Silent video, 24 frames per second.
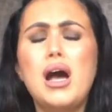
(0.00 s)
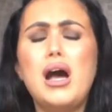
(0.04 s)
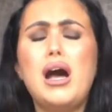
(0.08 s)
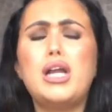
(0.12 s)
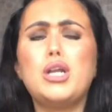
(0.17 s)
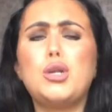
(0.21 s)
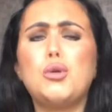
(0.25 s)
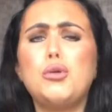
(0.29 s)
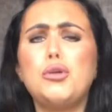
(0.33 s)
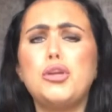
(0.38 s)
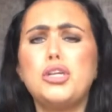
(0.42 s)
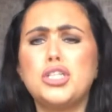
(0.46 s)
I
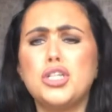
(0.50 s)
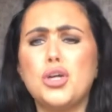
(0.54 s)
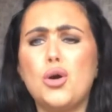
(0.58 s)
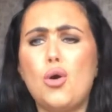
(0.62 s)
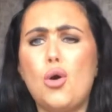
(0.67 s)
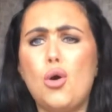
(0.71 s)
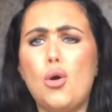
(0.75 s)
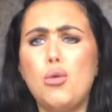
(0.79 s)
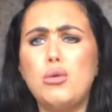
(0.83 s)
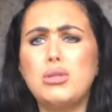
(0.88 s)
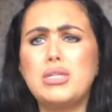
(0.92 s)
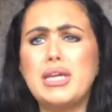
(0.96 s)
don't use it
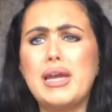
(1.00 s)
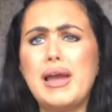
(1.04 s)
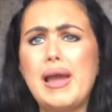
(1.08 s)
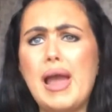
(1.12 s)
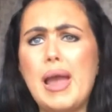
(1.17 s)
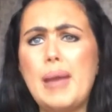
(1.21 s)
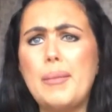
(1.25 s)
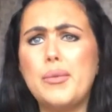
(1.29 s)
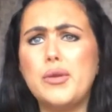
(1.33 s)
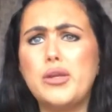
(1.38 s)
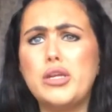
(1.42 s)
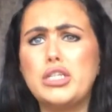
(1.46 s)
all the
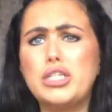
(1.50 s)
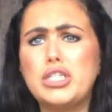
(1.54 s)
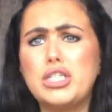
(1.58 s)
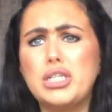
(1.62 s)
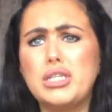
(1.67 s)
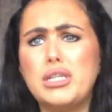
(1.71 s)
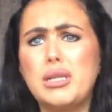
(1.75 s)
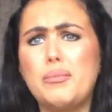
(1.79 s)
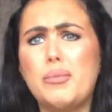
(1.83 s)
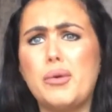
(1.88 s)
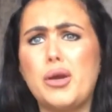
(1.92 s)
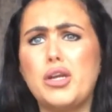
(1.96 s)
time. I use it
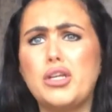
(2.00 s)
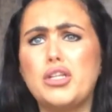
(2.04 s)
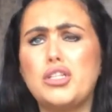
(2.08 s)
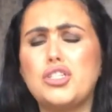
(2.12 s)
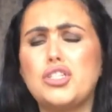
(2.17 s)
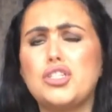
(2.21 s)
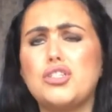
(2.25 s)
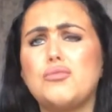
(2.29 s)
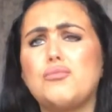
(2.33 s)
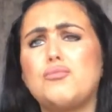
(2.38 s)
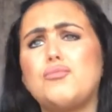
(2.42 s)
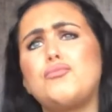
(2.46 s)

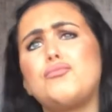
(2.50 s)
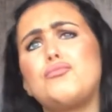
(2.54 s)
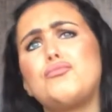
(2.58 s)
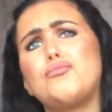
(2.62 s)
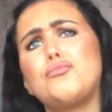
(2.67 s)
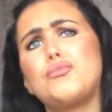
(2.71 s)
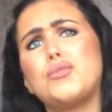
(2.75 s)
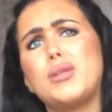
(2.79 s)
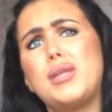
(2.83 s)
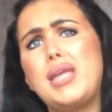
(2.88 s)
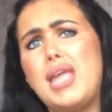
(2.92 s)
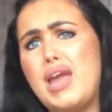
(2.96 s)
about
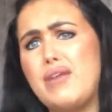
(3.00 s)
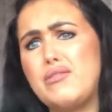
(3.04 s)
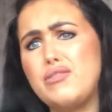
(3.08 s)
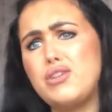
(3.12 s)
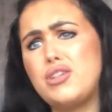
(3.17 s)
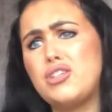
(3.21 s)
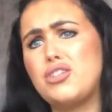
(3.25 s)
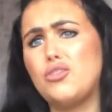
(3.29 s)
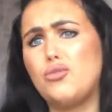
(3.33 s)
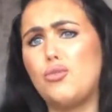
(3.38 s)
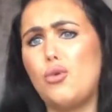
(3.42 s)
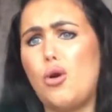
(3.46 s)
every
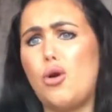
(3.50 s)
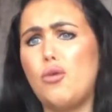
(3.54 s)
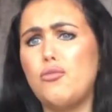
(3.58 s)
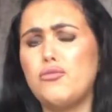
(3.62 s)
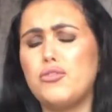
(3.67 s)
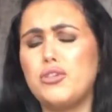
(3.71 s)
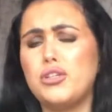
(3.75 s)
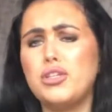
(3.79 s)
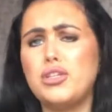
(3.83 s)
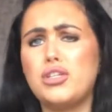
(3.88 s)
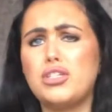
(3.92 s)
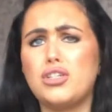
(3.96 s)
so
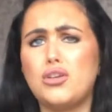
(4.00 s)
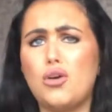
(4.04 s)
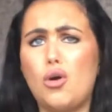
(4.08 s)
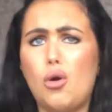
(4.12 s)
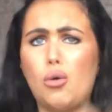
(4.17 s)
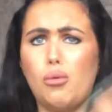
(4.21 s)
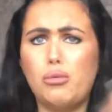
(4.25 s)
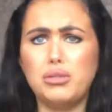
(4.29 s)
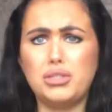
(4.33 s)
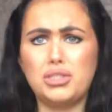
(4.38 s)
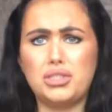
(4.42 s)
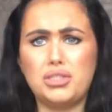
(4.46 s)
often because I
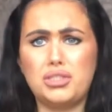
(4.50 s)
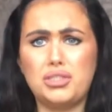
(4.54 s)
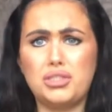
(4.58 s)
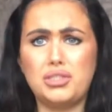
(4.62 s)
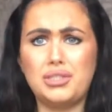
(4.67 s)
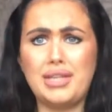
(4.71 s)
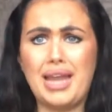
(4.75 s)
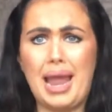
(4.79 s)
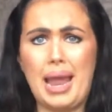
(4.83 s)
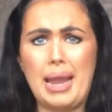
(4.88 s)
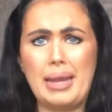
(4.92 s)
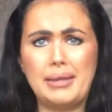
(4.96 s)
always
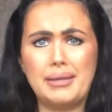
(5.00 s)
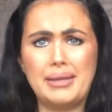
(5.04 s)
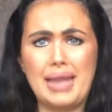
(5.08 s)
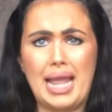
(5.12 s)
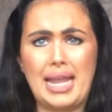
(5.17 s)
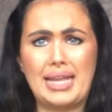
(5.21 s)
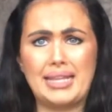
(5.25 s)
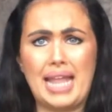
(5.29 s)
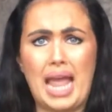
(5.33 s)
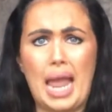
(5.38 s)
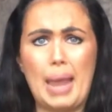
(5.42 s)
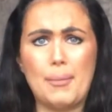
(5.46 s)

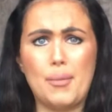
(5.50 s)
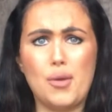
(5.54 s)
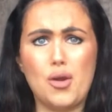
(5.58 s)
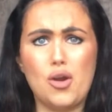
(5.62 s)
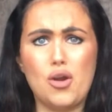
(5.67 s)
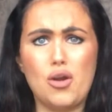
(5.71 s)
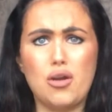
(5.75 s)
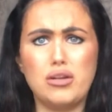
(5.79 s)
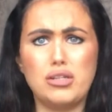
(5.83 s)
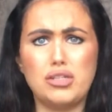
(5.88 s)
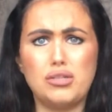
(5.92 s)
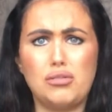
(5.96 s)
dye my
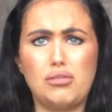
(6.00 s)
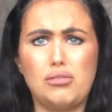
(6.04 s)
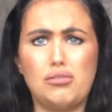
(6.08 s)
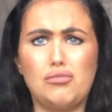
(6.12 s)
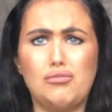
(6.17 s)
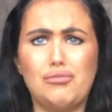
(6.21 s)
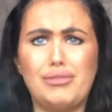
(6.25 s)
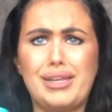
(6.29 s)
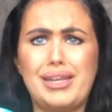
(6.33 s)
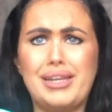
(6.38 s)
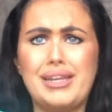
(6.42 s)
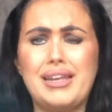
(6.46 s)
hair, so I
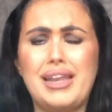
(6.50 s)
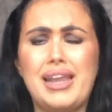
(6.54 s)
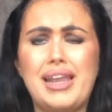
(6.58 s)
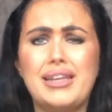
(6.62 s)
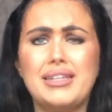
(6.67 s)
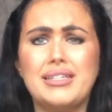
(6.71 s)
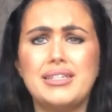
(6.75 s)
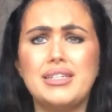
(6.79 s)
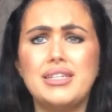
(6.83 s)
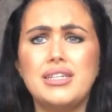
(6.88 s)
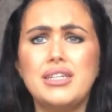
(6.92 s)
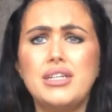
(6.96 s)
don't really
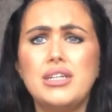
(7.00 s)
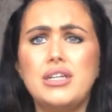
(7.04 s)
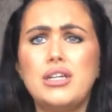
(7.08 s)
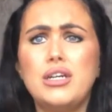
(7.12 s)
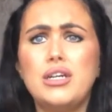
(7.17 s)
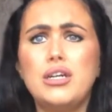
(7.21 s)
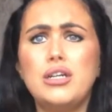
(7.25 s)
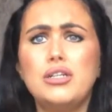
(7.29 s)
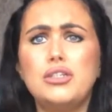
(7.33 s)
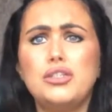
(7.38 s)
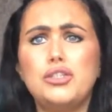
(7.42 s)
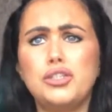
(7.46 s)
need
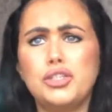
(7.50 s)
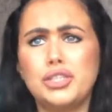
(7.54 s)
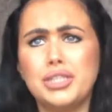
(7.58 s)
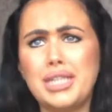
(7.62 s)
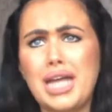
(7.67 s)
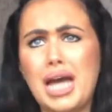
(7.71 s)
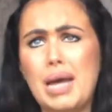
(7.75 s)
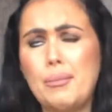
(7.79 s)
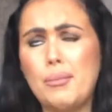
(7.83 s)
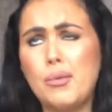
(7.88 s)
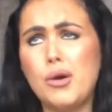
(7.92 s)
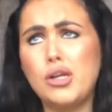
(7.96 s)
use it
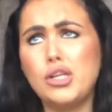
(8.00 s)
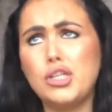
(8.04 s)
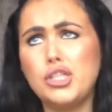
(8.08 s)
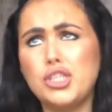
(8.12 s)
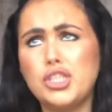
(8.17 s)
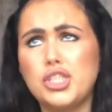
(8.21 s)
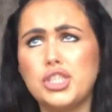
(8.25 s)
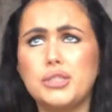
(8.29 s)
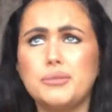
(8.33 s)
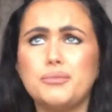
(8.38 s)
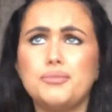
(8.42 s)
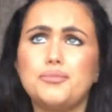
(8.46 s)
that
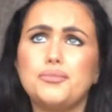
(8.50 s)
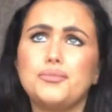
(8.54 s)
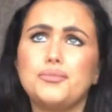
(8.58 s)
much.